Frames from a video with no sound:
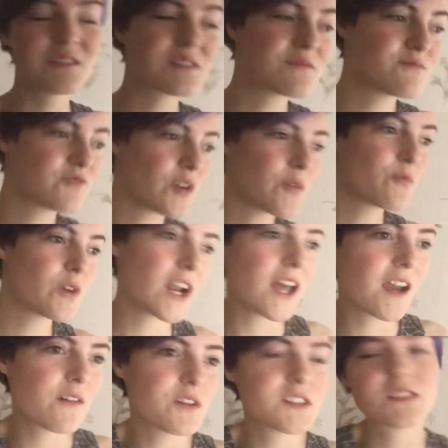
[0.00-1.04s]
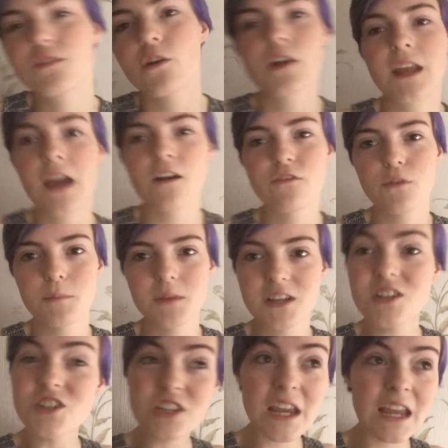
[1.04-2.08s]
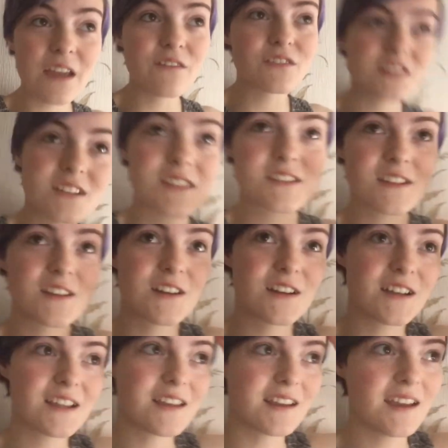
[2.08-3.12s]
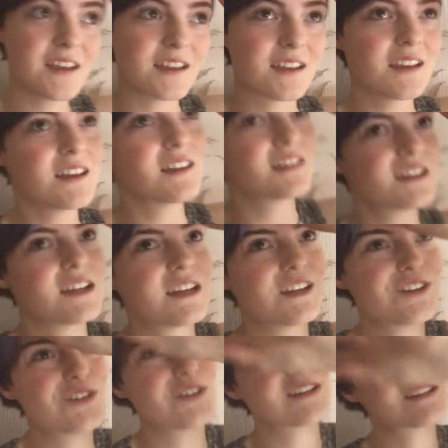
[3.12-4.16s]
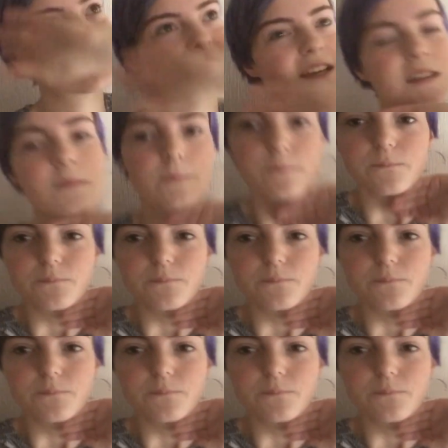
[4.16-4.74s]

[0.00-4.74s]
was from when I was growing it out from being shaved, so yeah, interesting.